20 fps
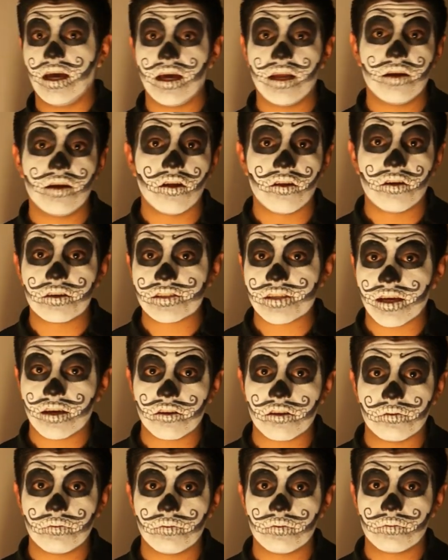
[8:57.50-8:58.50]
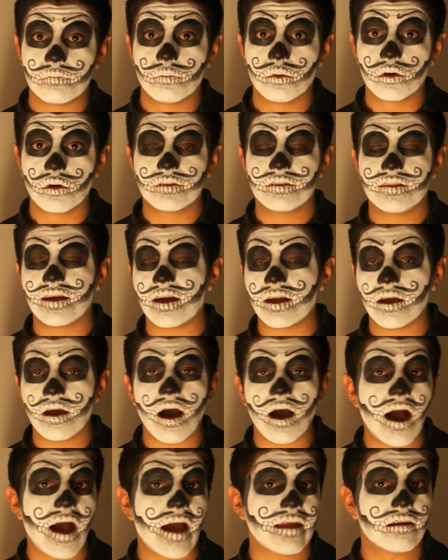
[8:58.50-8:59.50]
Another second book that I
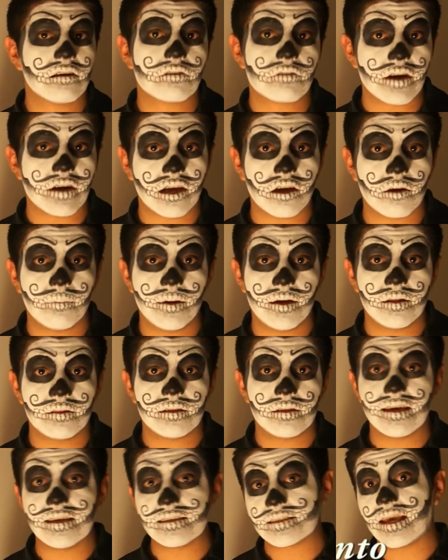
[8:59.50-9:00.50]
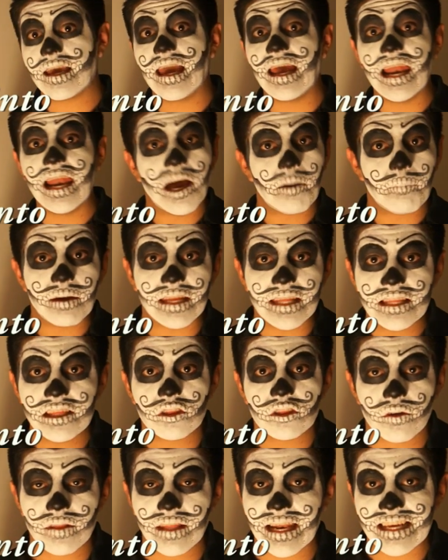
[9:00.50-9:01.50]
highly recommend is El
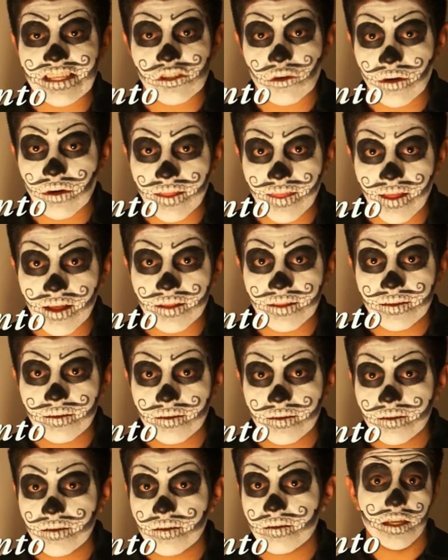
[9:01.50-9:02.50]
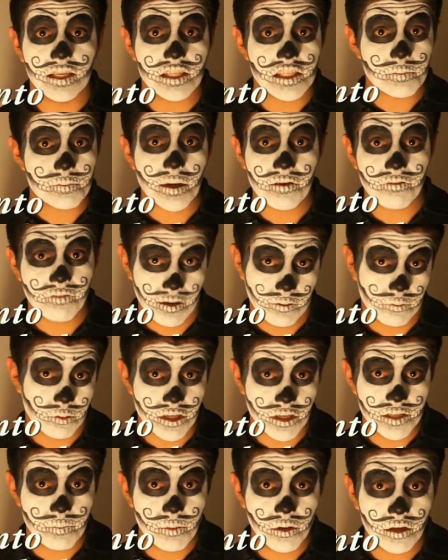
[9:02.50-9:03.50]
Laberinto de la Soledad. It is my
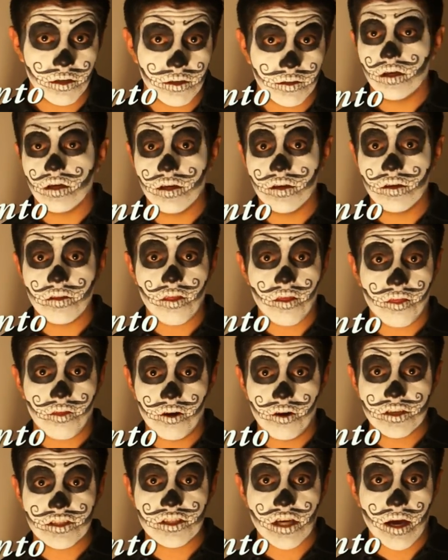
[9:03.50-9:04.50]
favorite book, and in the third